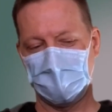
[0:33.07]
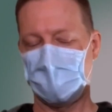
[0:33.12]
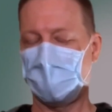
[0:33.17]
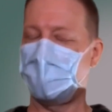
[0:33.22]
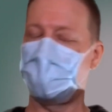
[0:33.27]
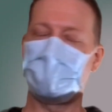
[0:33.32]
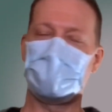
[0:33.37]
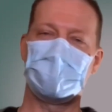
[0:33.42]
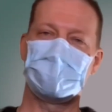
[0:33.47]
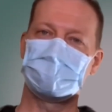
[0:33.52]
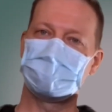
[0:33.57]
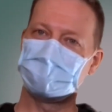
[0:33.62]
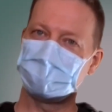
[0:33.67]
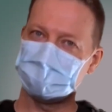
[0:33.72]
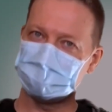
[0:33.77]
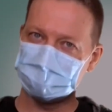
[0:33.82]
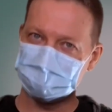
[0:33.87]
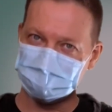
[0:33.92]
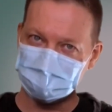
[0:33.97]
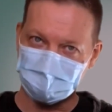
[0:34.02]
I hardly
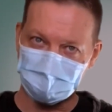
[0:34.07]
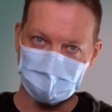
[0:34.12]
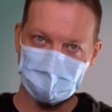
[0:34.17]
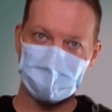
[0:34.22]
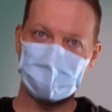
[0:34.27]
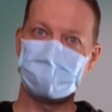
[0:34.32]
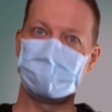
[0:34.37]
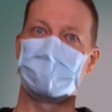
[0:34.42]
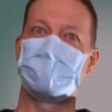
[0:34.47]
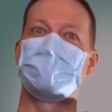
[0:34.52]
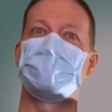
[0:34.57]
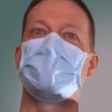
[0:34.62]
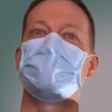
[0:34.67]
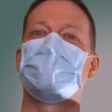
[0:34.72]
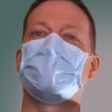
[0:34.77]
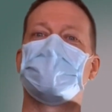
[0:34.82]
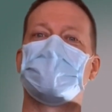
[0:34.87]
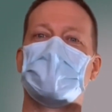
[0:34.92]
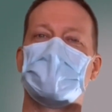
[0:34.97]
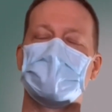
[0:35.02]
get to play with
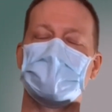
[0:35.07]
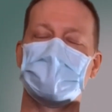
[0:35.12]
people right